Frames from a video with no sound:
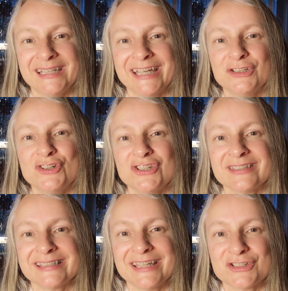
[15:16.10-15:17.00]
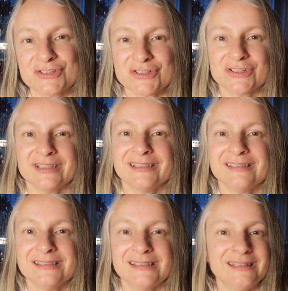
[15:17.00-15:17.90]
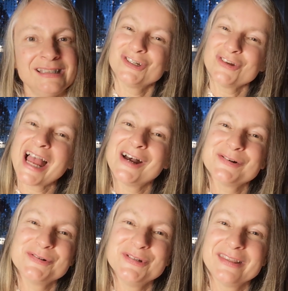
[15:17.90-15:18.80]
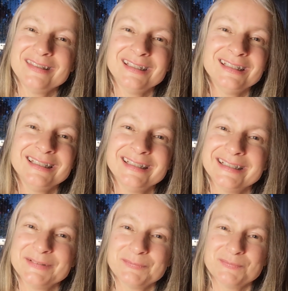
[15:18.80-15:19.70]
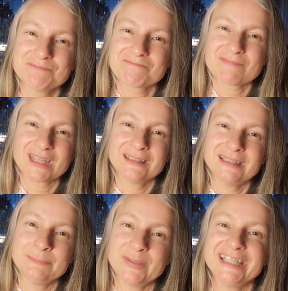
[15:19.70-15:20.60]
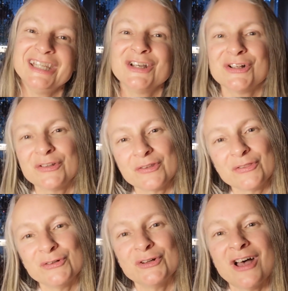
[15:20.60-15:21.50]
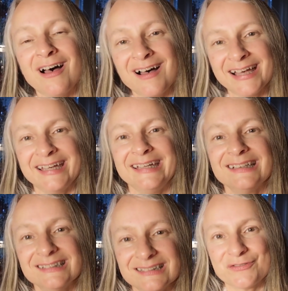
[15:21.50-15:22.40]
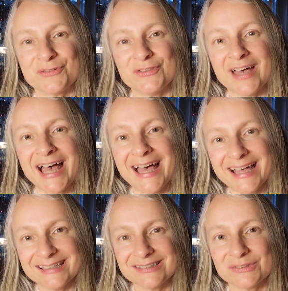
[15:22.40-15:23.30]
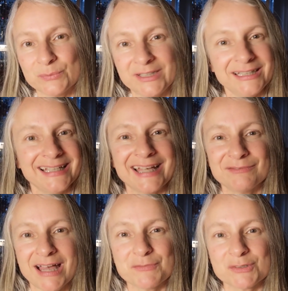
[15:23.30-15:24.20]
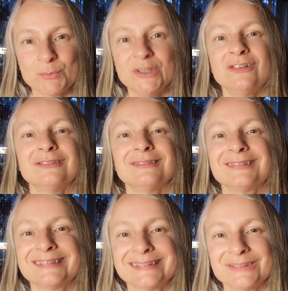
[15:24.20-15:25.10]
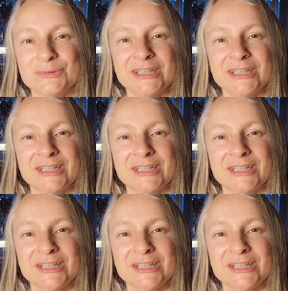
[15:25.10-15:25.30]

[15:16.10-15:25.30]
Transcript: the energy center is the crown, the the pineal, the third eye, and for that we have sprinkles.